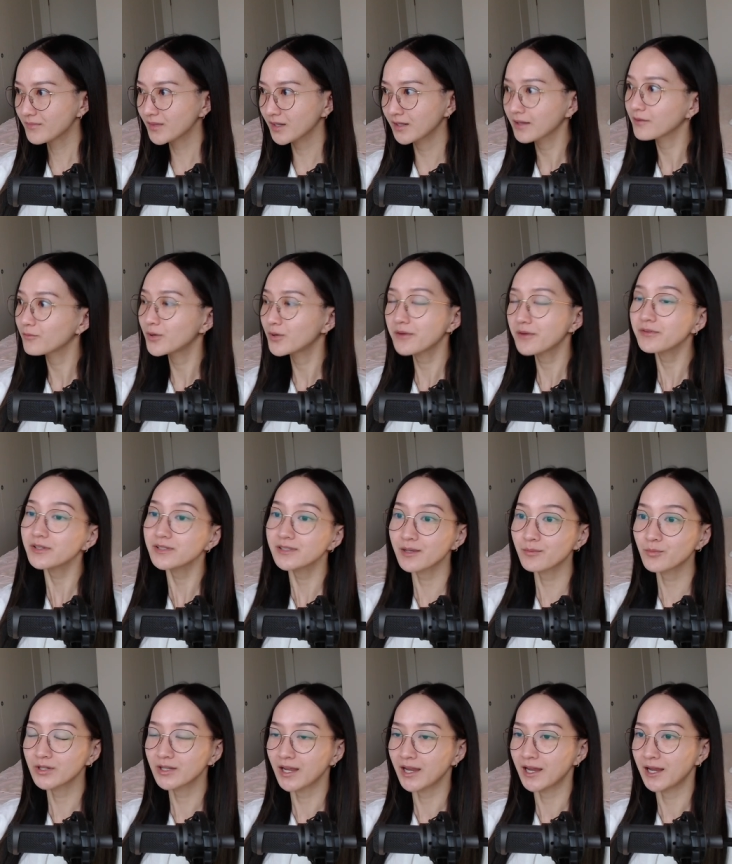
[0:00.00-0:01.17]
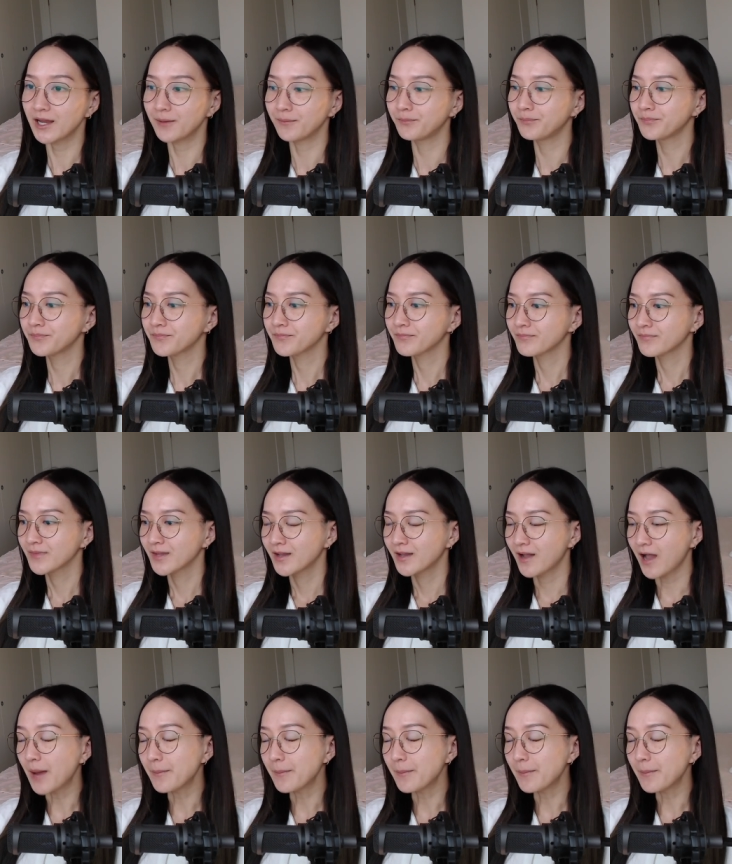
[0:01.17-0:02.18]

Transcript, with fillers: Like whenever someone came, I